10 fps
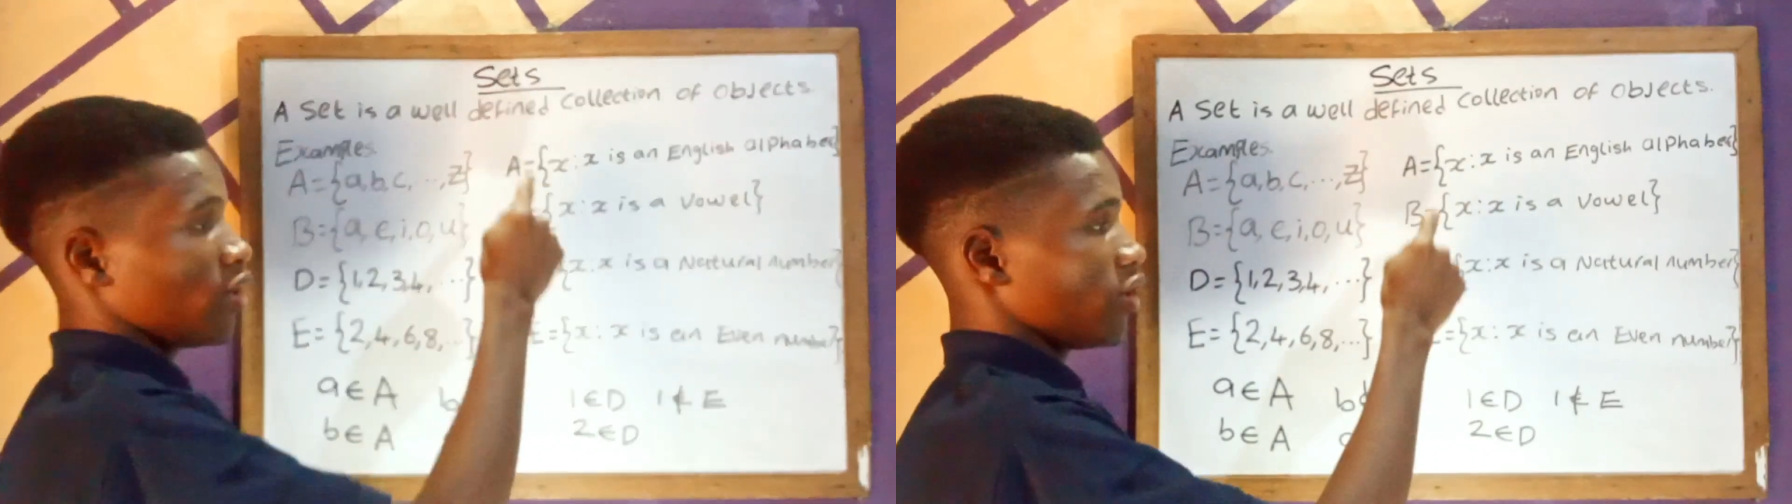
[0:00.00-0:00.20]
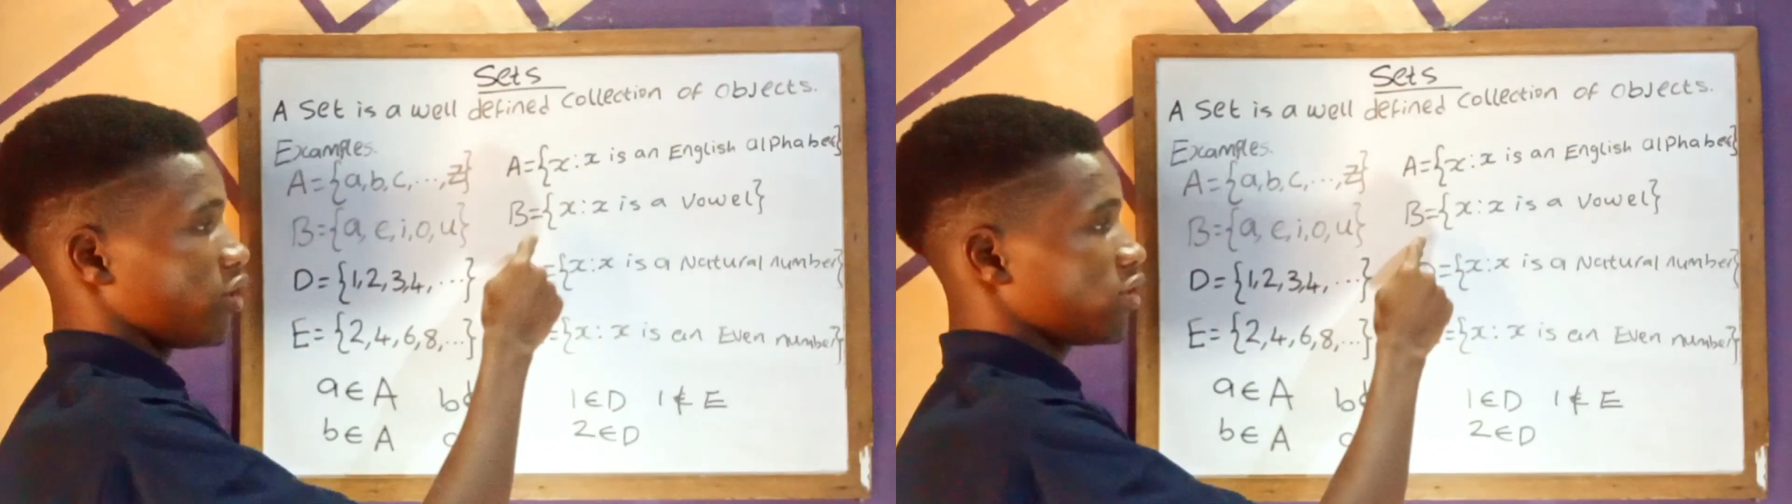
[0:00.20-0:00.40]

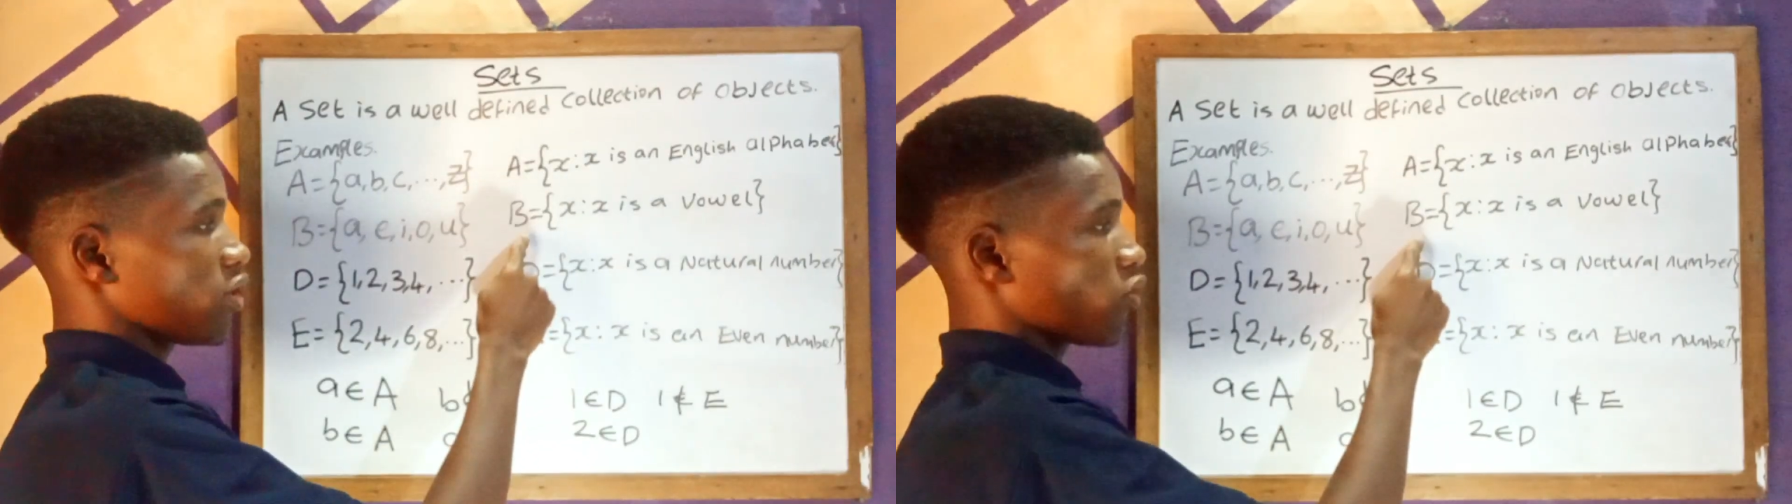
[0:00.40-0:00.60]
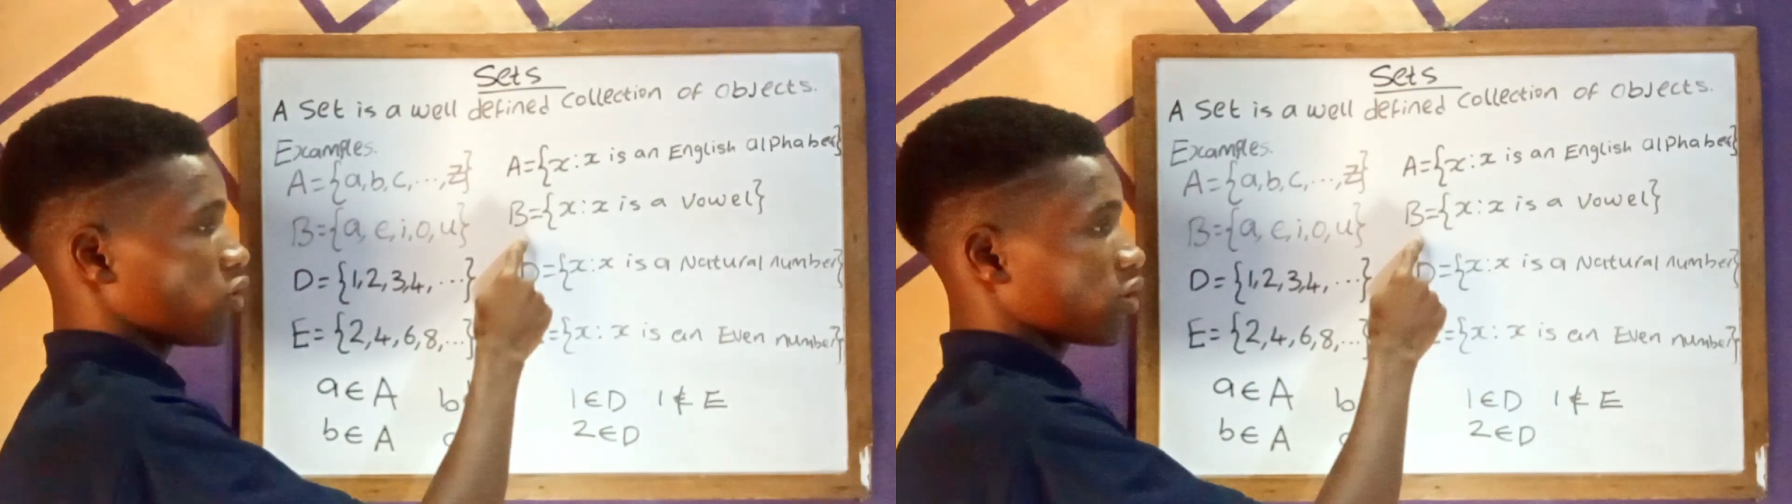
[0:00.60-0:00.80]
In this
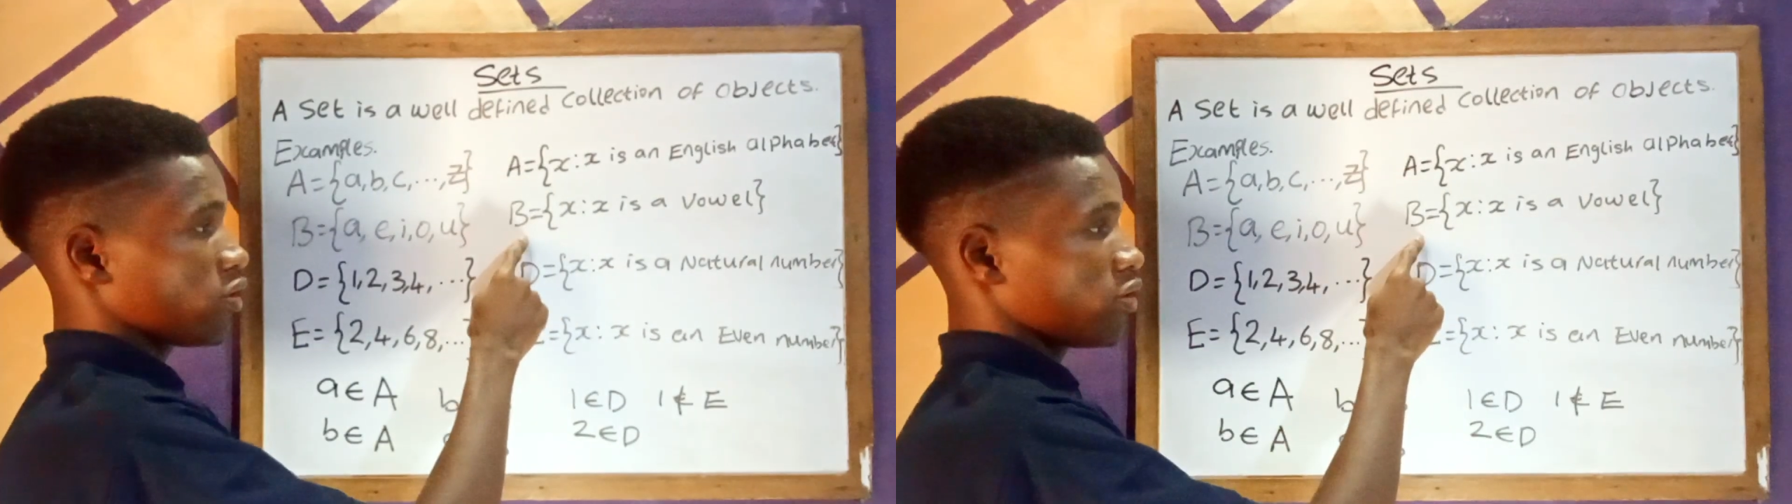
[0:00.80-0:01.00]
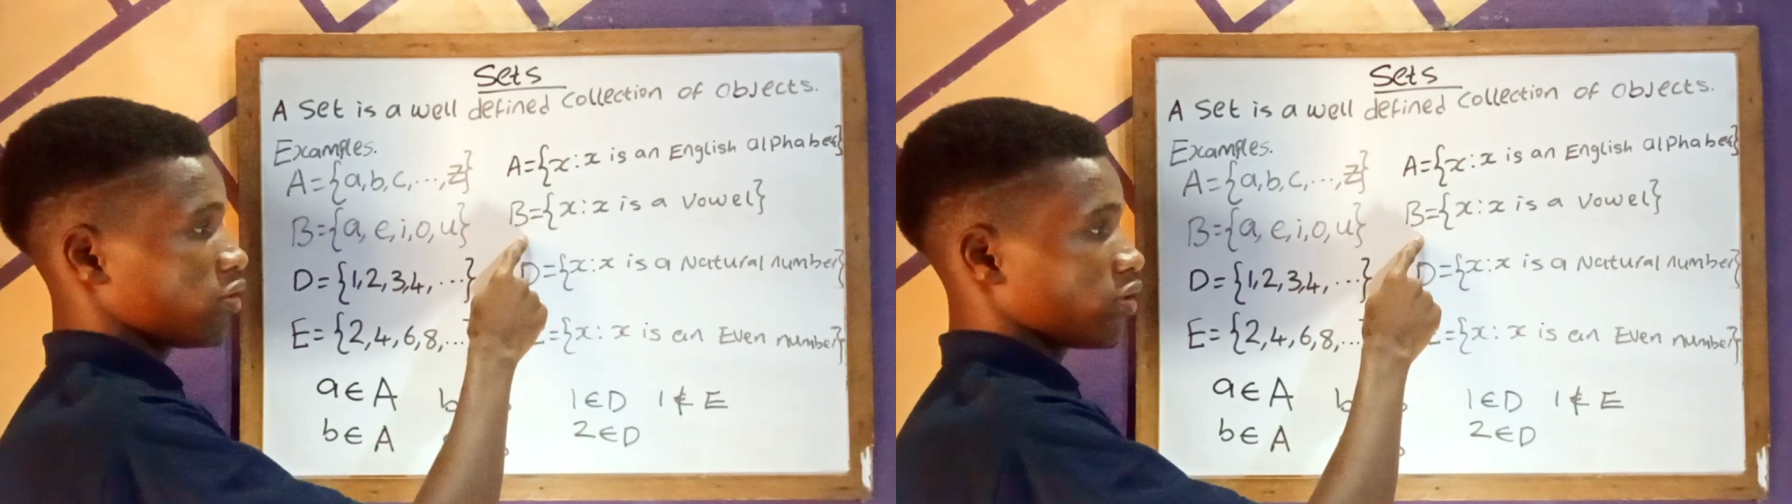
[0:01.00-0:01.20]

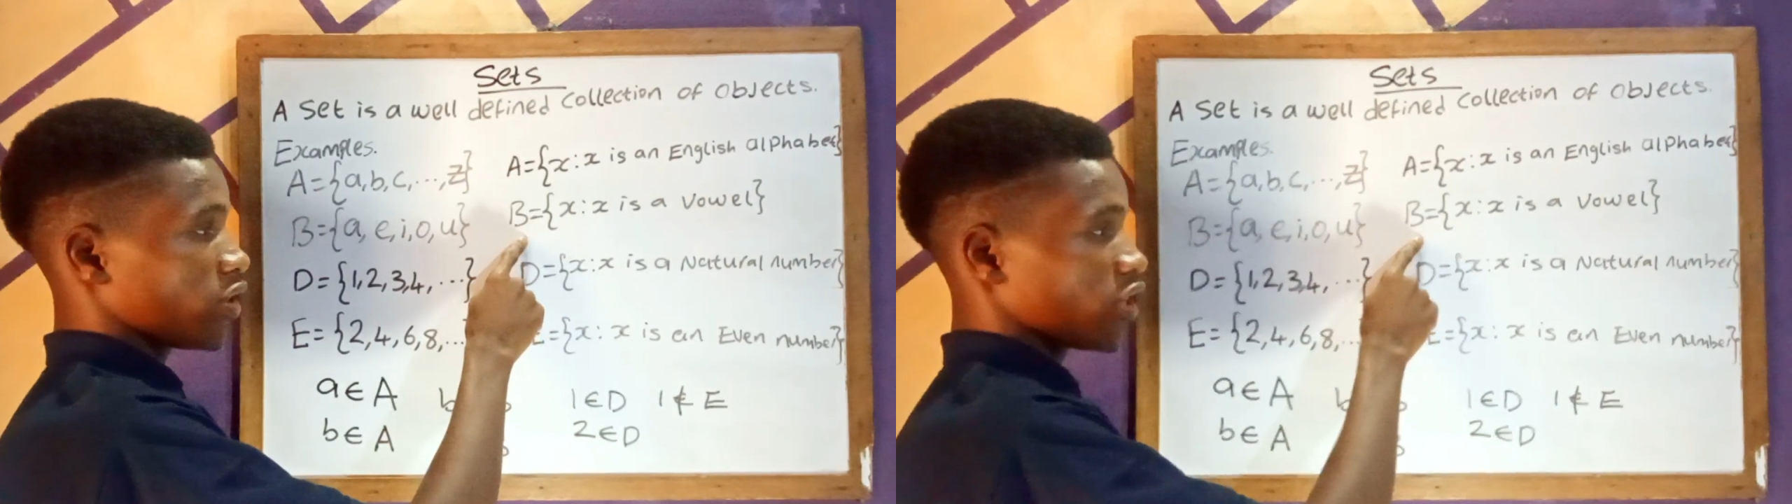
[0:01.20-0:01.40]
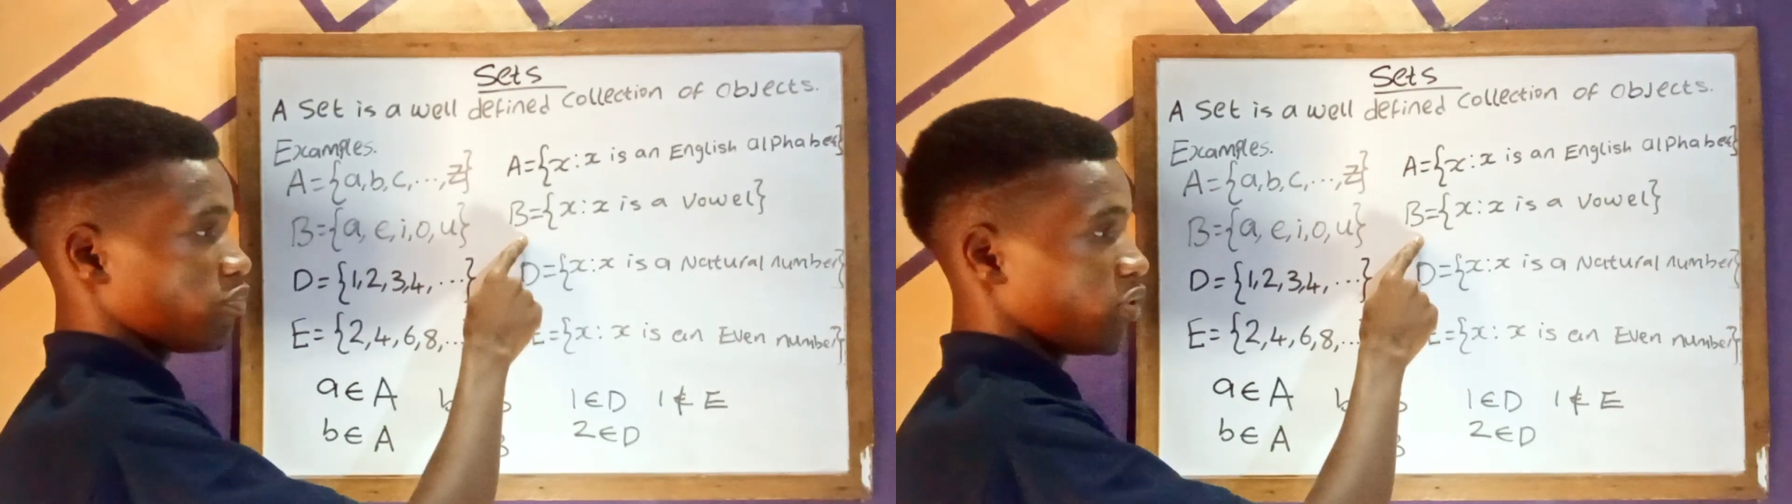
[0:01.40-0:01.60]
second
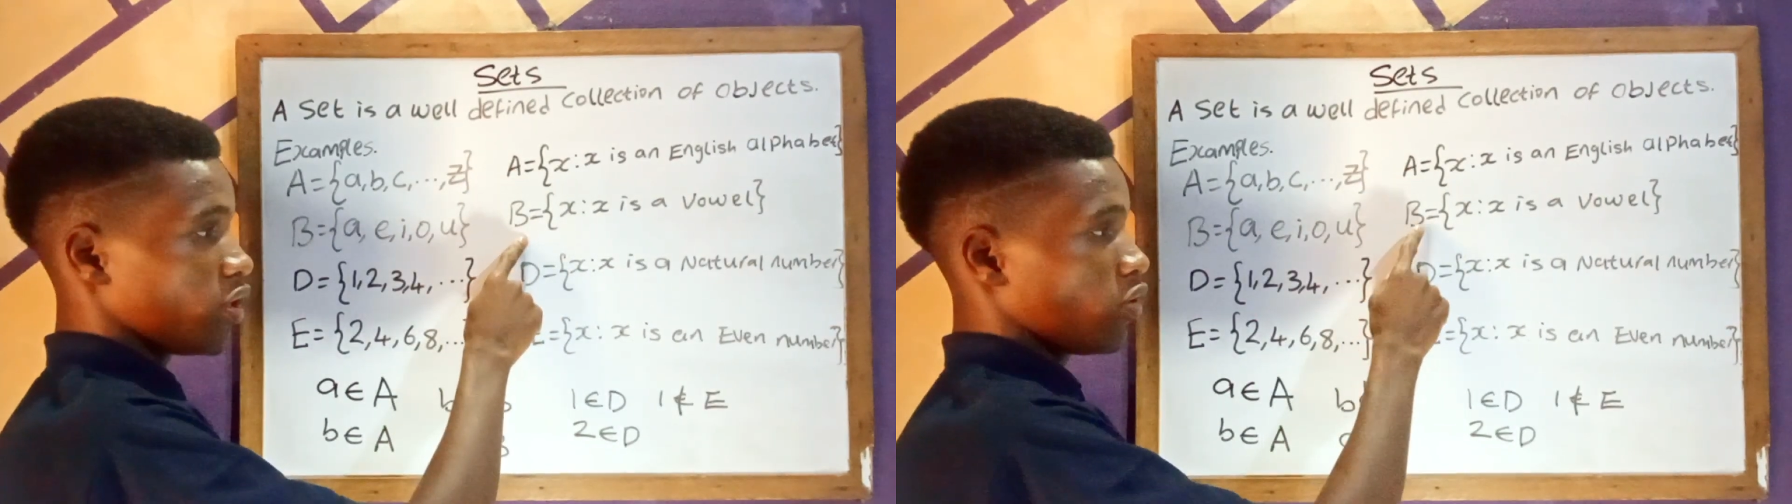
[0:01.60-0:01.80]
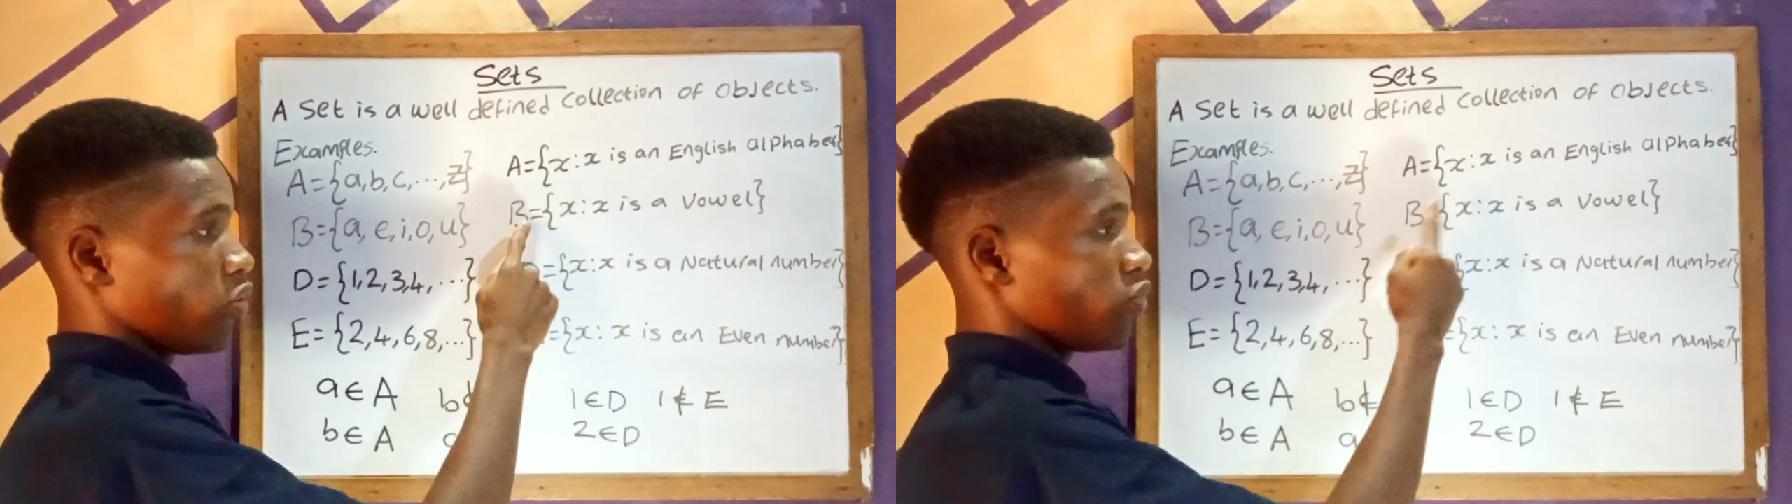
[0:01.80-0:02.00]
set B,